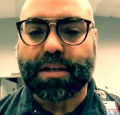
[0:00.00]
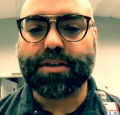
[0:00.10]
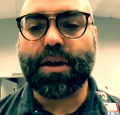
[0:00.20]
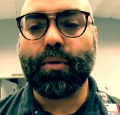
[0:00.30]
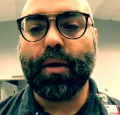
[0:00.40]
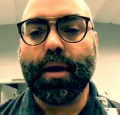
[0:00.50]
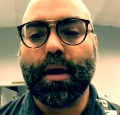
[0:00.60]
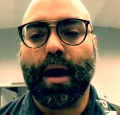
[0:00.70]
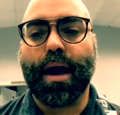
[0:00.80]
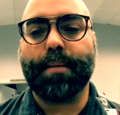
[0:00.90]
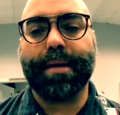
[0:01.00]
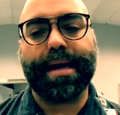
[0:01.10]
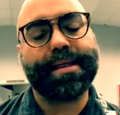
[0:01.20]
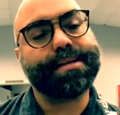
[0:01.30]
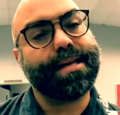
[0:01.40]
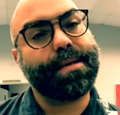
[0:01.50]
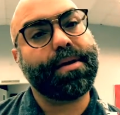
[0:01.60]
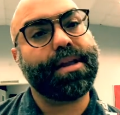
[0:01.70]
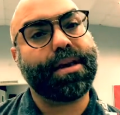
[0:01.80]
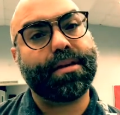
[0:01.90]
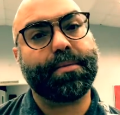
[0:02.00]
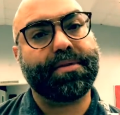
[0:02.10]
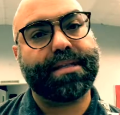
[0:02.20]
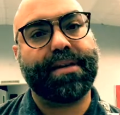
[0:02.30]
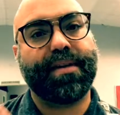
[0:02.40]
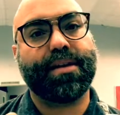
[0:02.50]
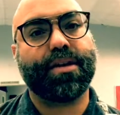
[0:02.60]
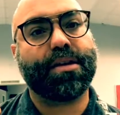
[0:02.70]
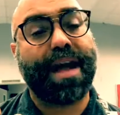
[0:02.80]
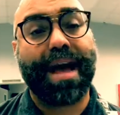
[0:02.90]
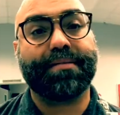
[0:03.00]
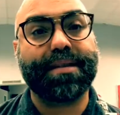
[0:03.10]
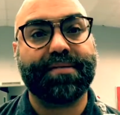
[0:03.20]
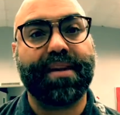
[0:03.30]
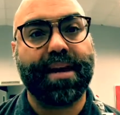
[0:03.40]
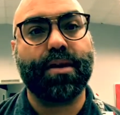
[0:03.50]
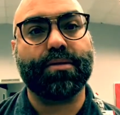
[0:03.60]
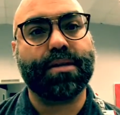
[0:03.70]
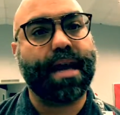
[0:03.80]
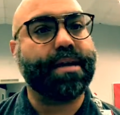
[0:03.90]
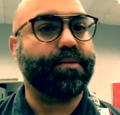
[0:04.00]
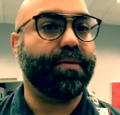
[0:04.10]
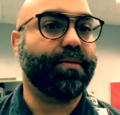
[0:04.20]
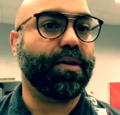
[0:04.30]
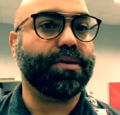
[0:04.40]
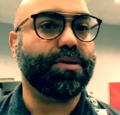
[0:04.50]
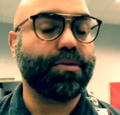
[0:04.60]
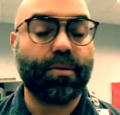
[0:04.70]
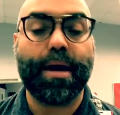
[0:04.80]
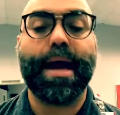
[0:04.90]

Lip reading: So in this email that you're going to be receiving, you're going to have this video to kind of refer to,